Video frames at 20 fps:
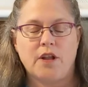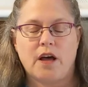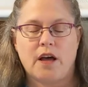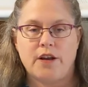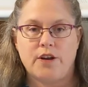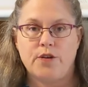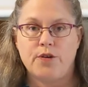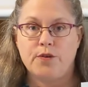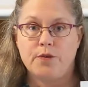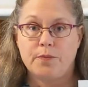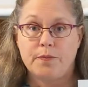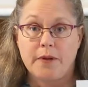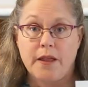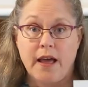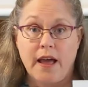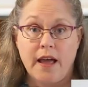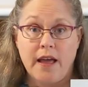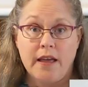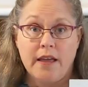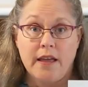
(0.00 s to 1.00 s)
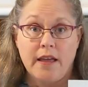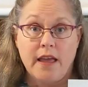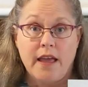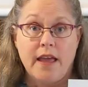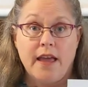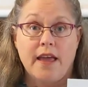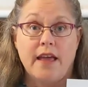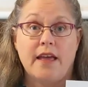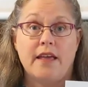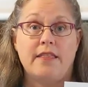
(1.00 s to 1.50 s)
on Hoopla,
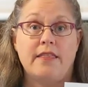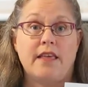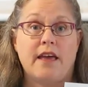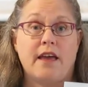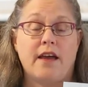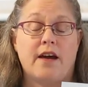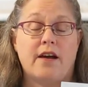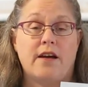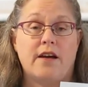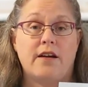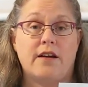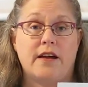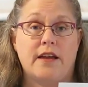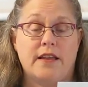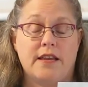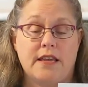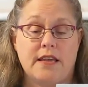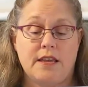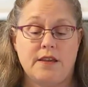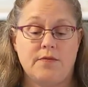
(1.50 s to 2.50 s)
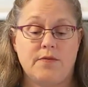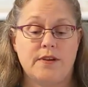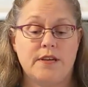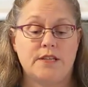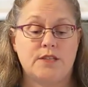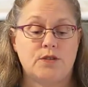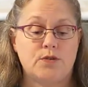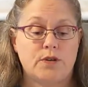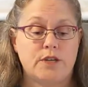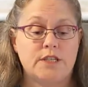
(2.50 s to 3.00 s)
and they are an
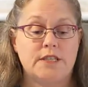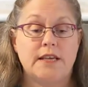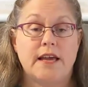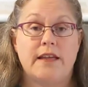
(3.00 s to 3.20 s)
e-resource,